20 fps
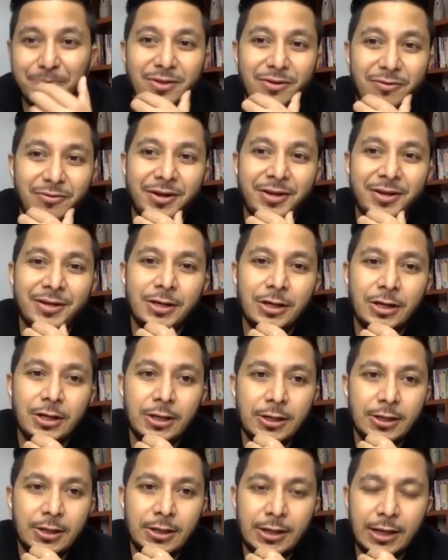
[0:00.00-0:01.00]
right?
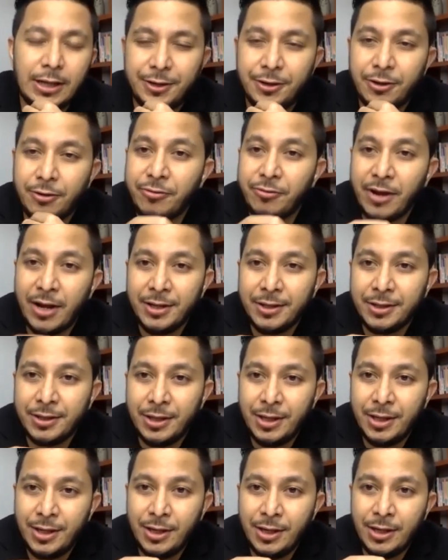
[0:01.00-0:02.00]
And the reality
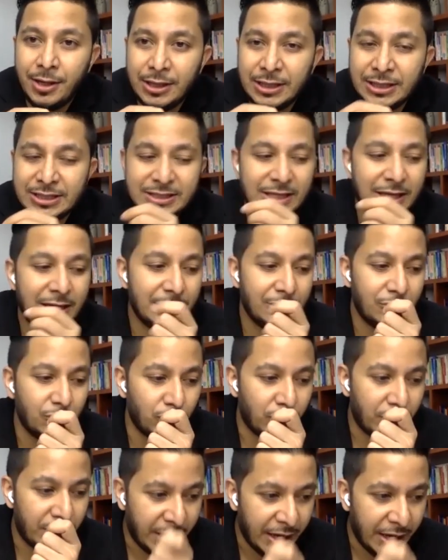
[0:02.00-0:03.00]
here is that you
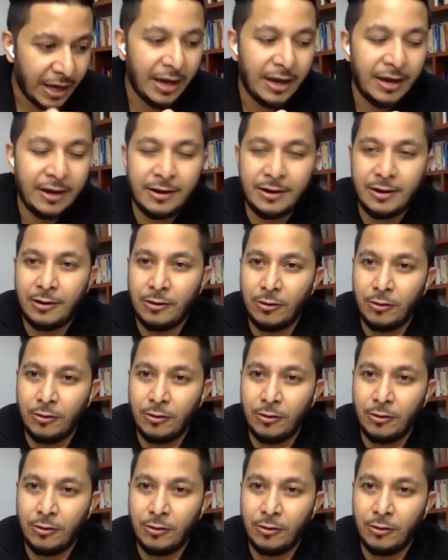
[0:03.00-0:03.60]
can